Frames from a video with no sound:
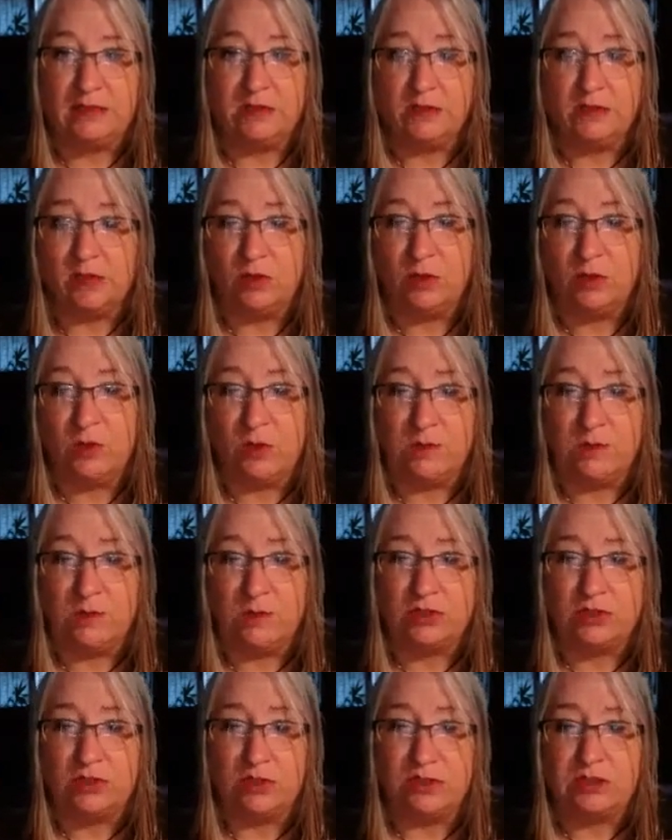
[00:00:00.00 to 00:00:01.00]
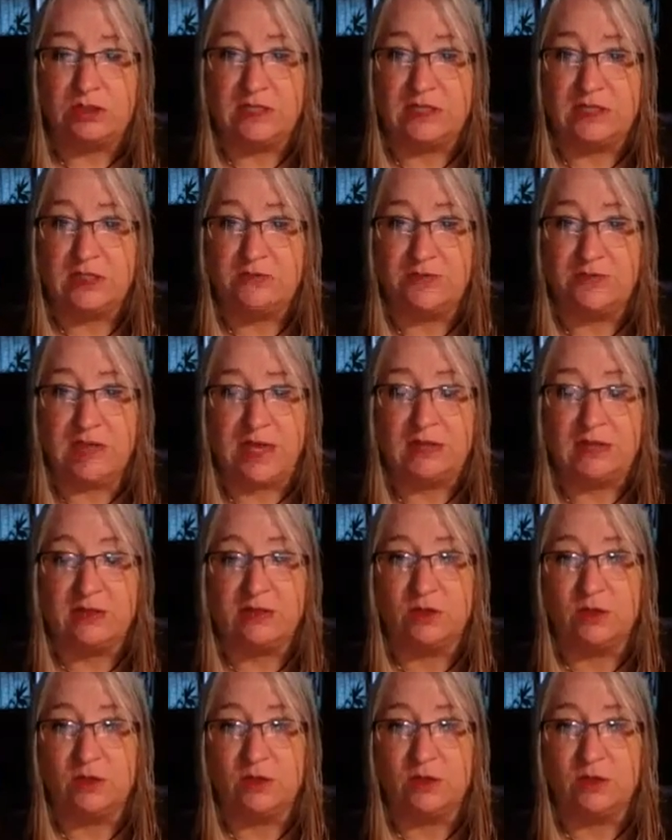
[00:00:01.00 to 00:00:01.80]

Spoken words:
So you want to make sure it stays flat.